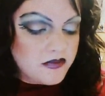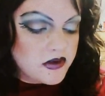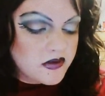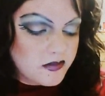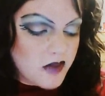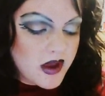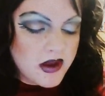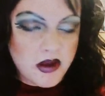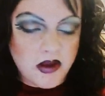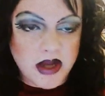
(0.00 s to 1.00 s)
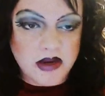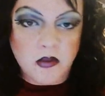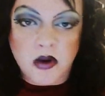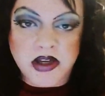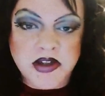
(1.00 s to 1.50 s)
If you just buy any
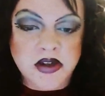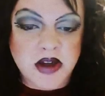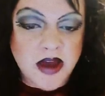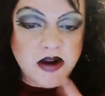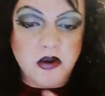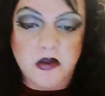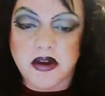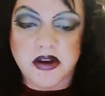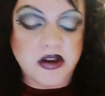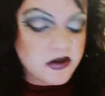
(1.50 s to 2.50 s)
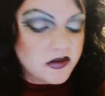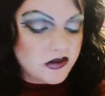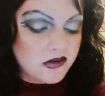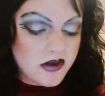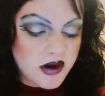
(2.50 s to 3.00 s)
white shadow, then you can use
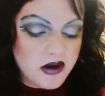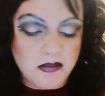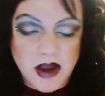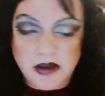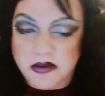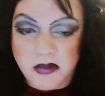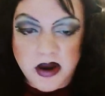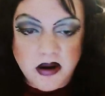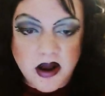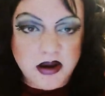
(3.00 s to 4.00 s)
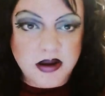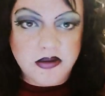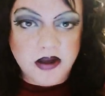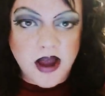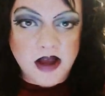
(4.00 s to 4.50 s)
it through there. Mine's Mehron.
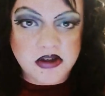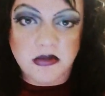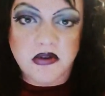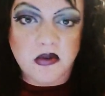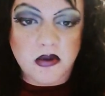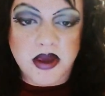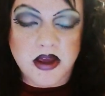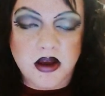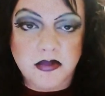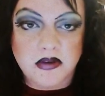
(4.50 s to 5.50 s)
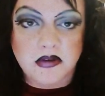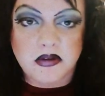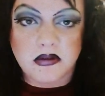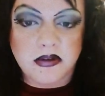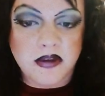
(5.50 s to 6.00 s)
It's a costume store makeup.
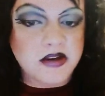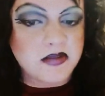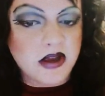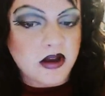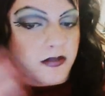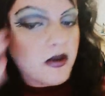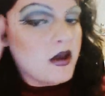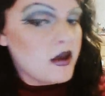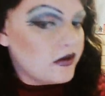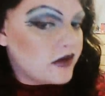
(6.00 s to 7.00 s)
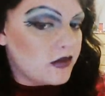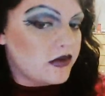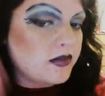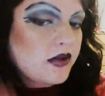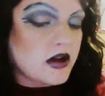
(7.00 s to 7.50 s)
It's stage makeup. Same
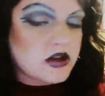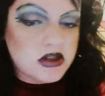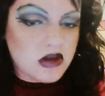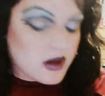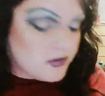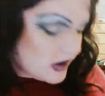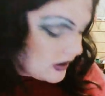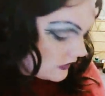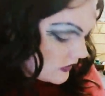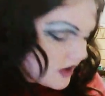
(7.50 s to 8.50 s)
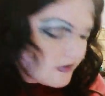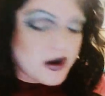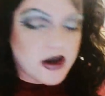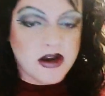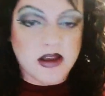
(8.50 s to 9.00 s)
with the blush. I also have
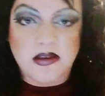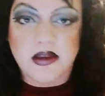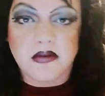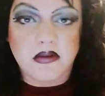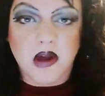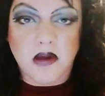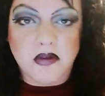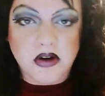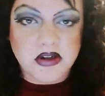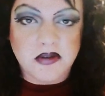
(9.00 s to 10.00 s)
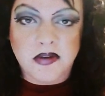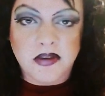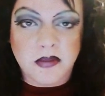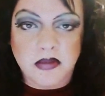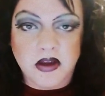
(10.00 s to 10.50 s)
a 99-cent version of the
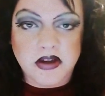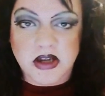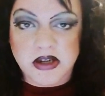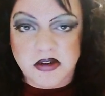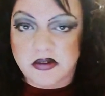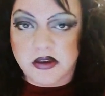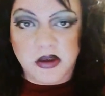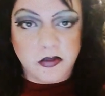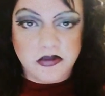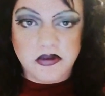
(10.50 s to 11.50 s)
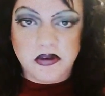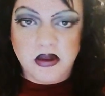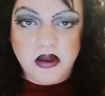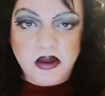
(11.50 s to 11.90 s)
same blush. I just used